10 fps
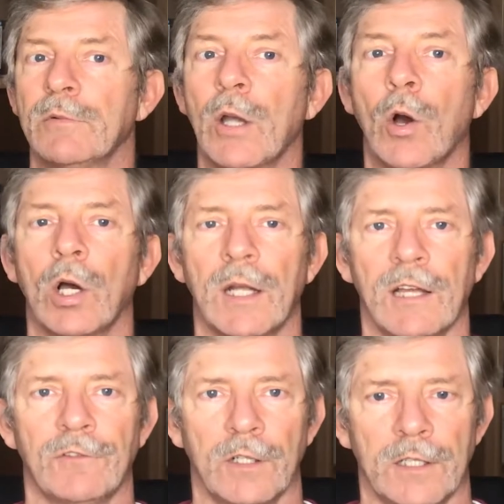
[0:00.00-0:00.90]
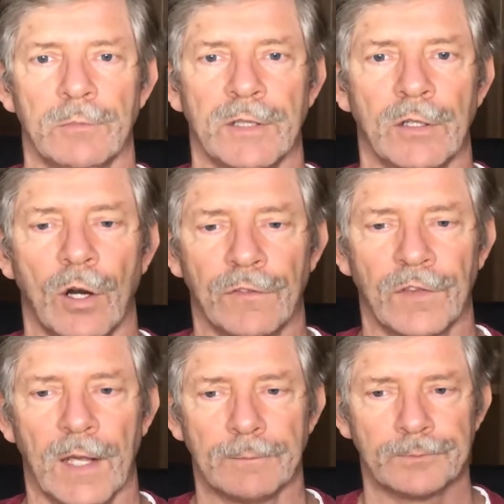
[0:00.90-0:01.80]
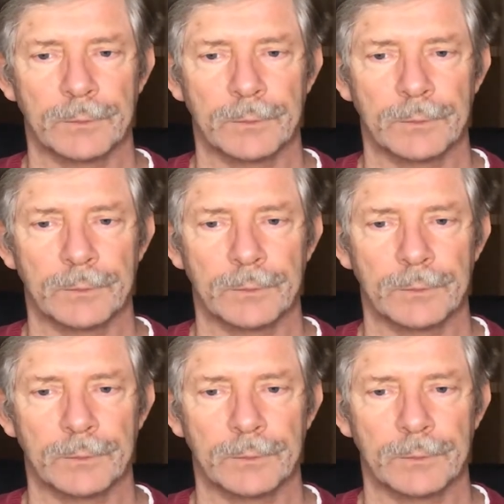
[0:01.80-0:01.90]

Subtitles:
we all have a little bit of that.